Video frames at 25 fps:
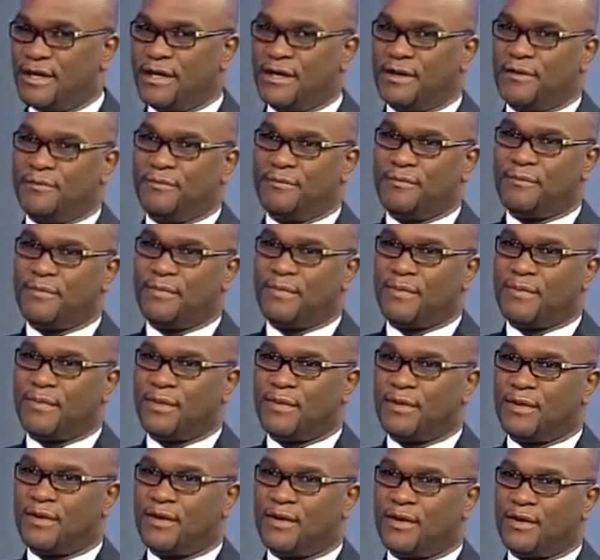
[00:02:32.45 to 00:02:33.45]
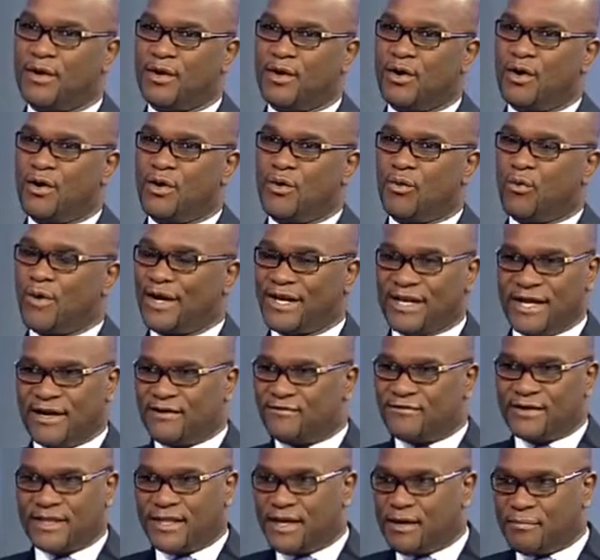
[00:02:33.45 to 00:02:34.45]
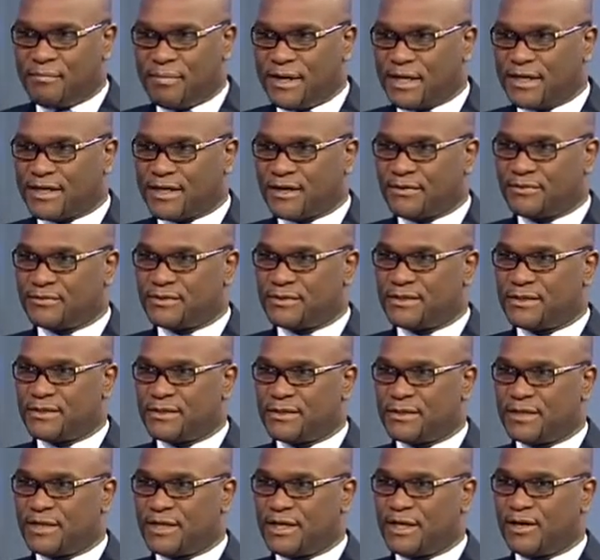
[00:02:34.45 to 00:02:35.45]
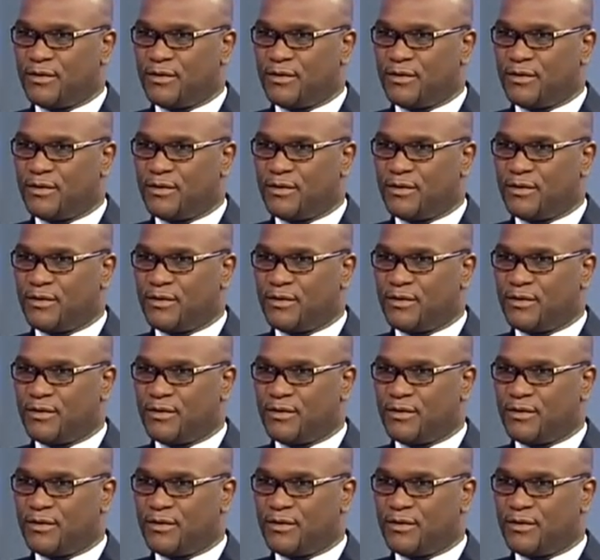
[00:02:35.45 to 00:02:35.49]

Um, whatever their backgrounds,